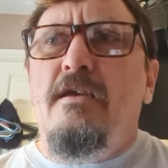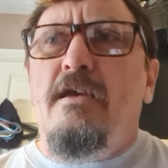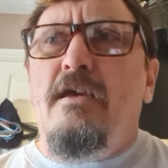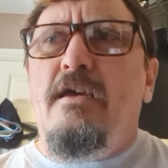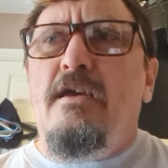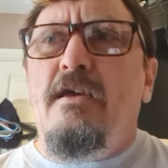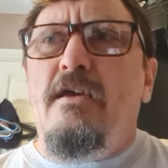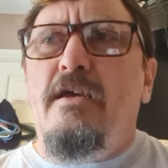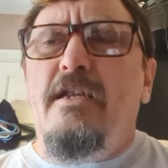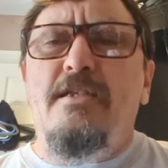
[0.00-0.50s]

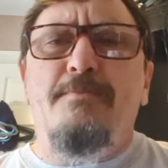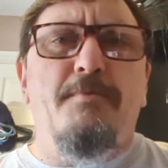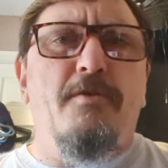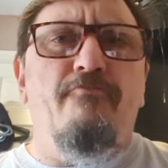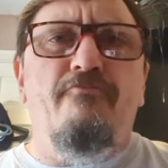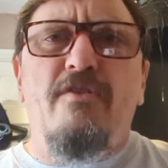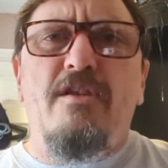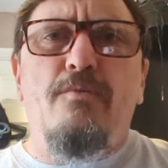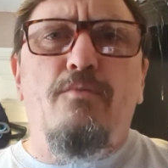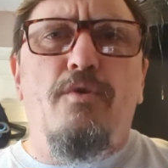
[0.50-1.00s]
And he's
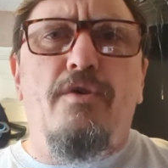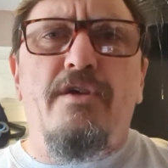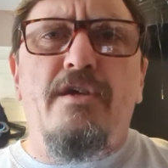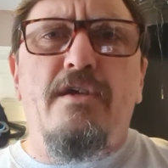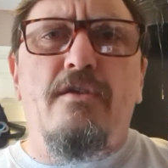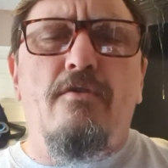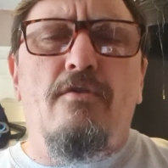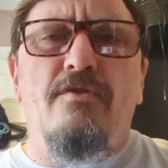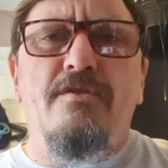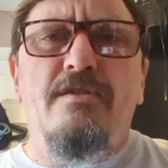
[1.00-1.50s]
been really
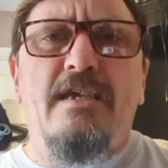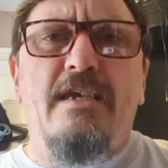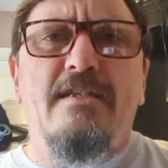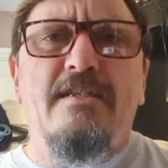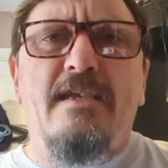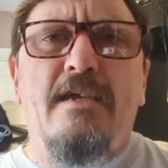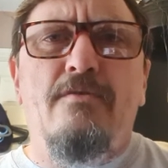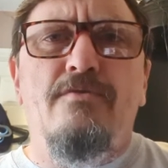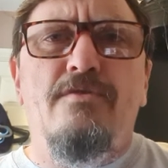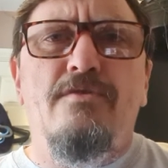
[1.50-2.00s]
working hard
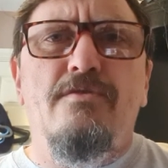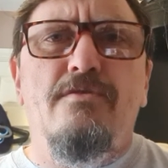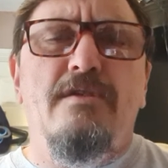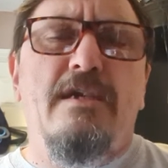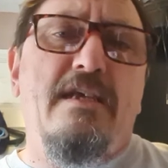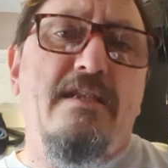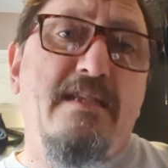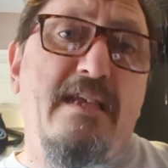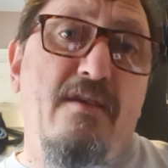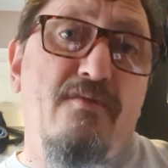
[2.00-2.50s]
getting
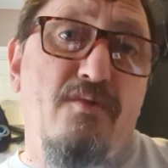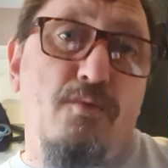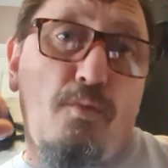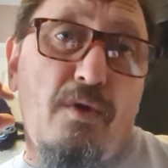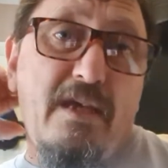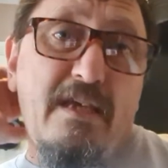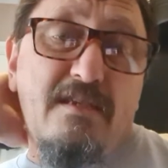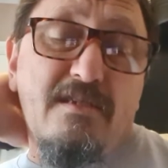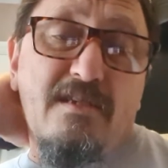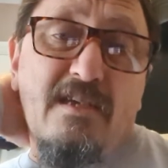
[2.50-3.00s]
down the
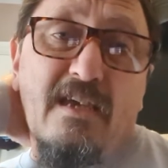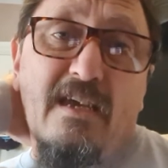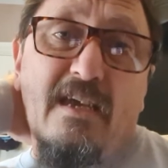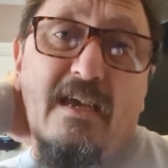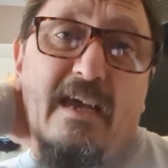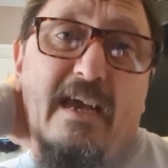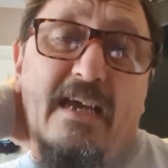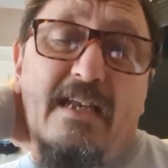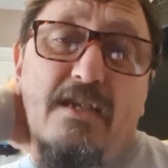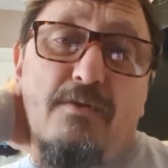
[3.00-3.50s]
wings.
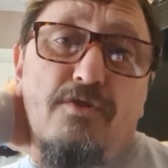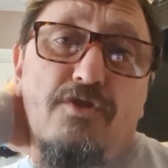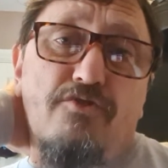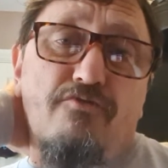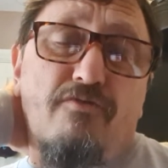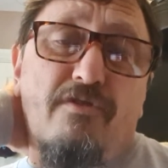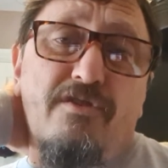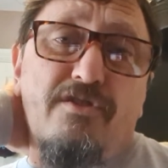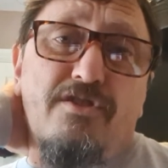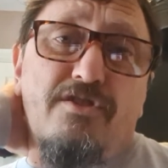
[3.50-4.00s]
And he was
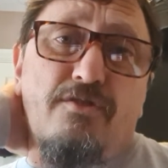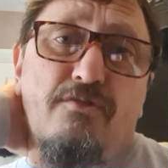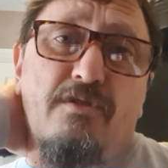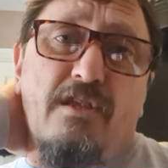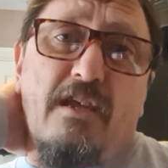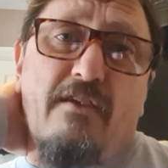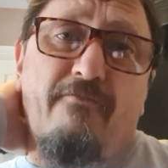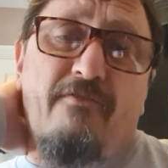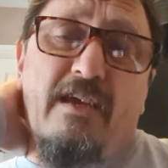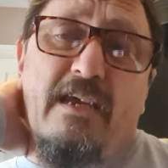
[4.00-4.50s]
trying to do
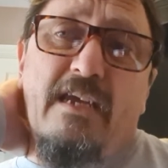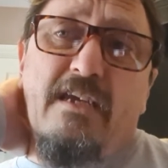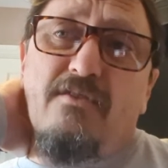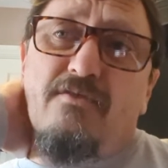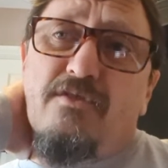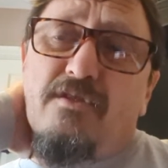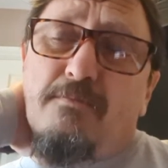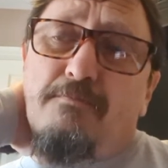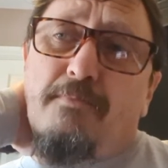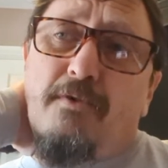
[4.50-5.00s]
that for
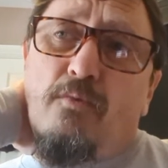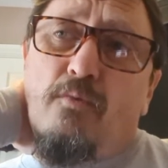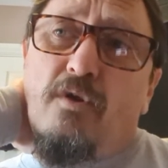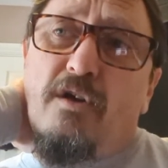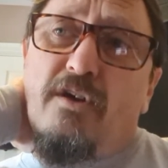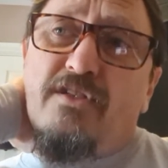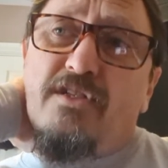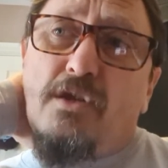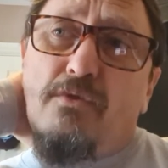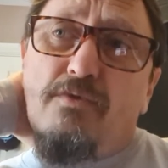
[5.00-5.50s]
England. But
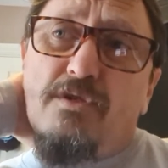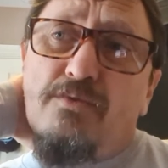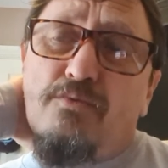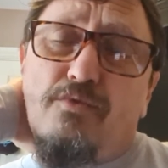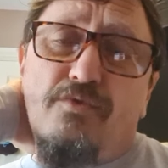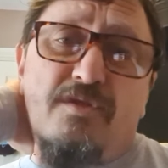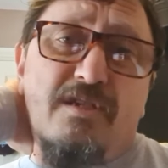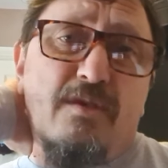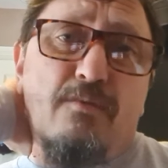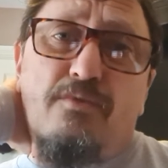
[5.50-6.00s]
what I noticed
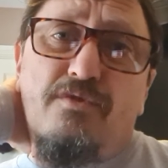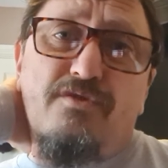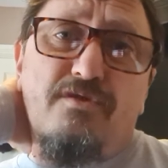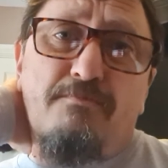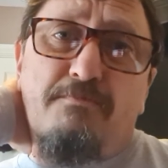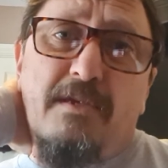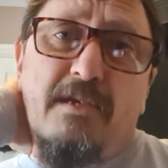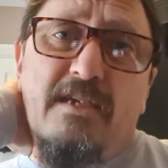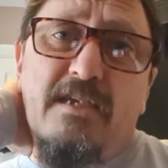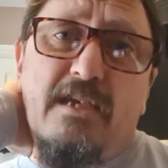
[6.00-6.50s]
was he
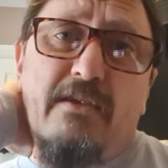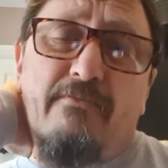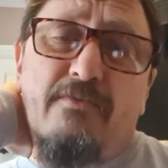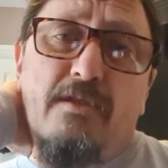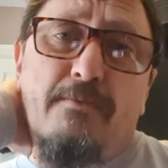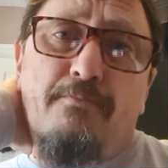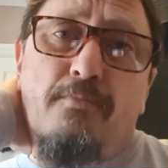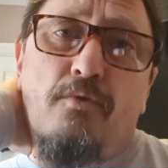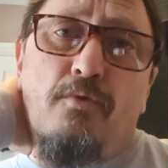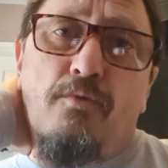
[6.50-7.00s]
wasn't being
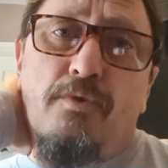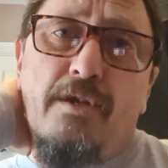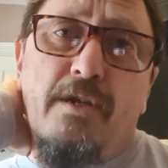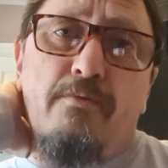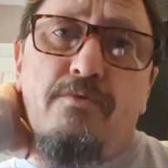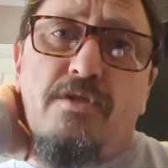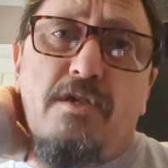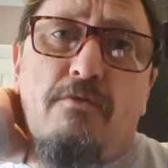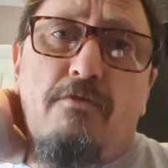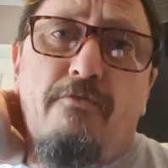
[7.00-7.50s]
given the ball when
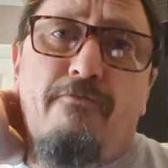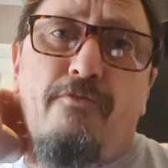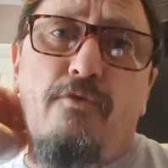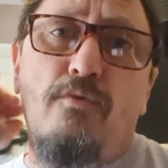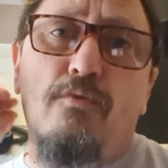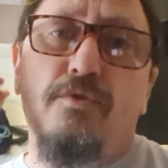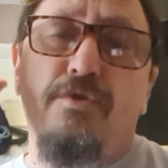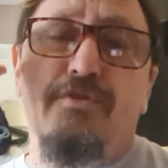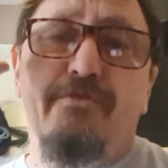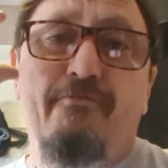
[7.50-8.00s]
he was going
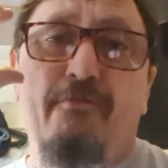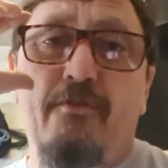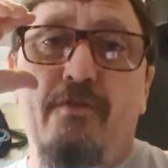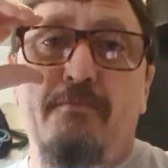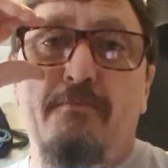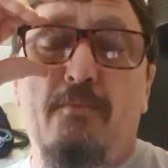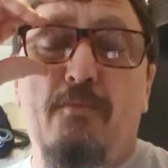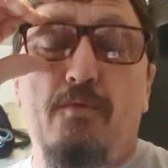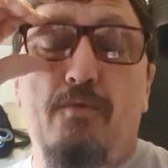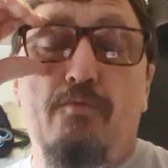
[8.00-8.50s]
forward.
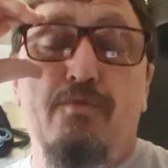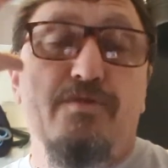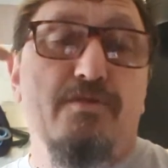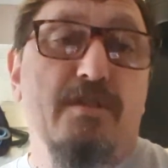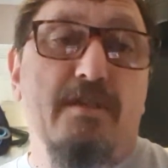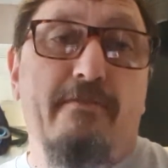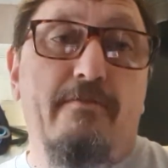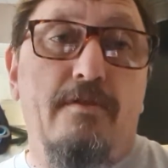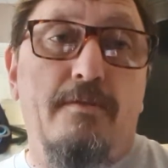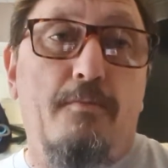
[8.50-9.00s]
He
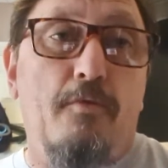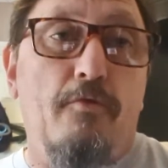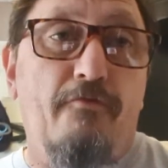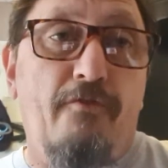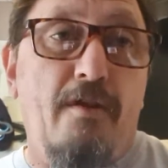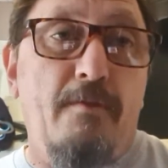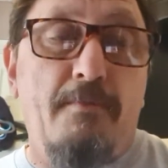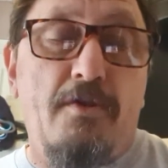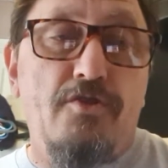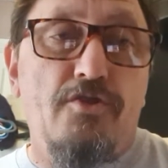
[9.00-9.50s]
wasn't given the ball
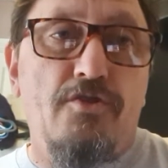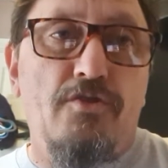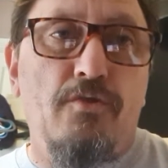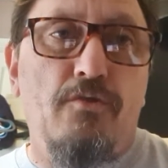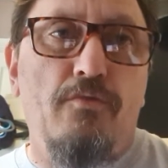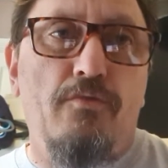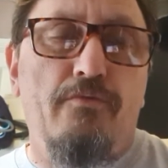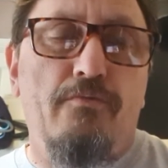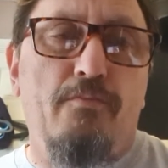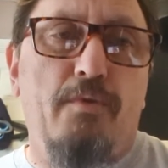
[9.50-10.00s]
very much at
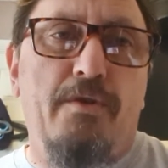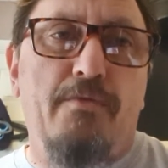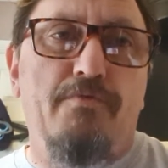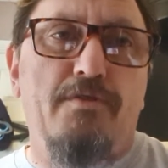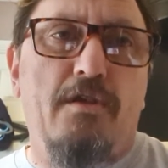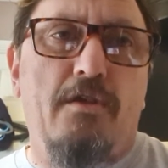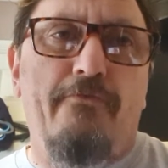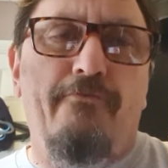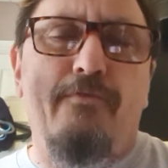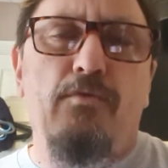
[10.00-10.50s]
all when he
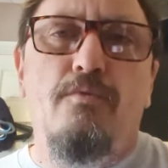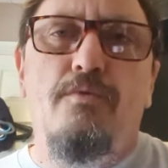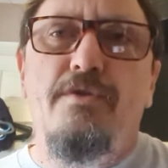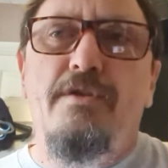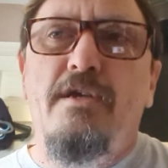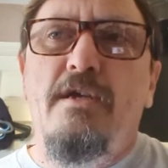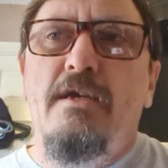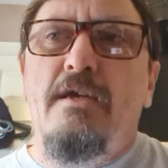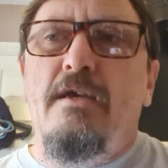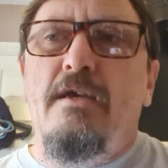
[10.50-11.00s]
was going forward.